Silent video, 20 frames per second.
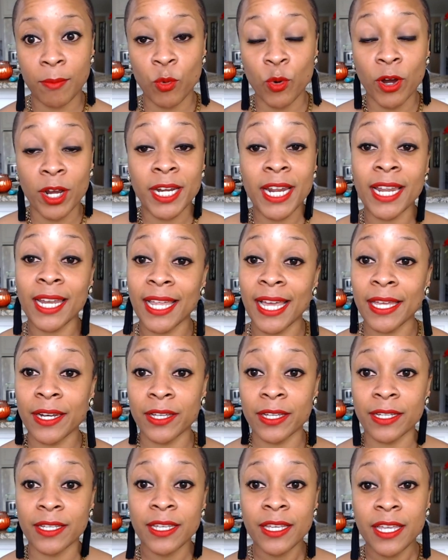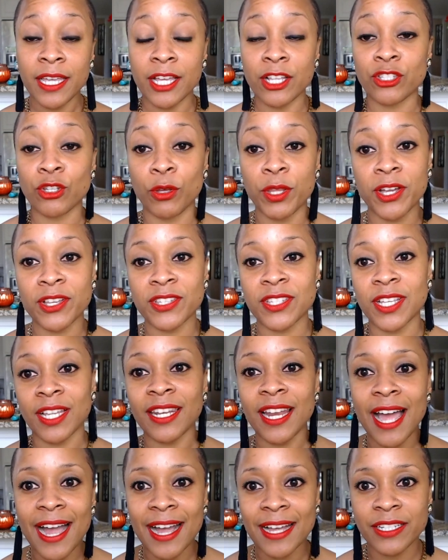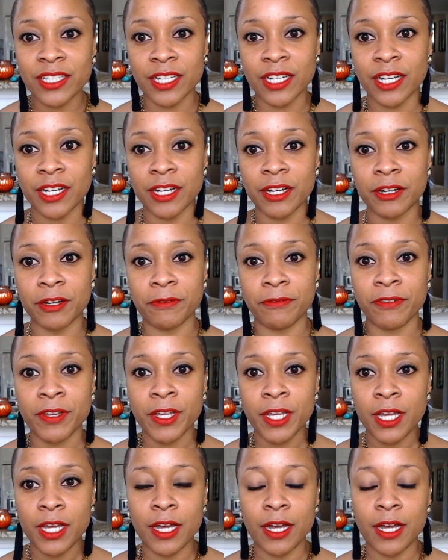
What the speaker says: We're in Atlanta, and so there's a lot of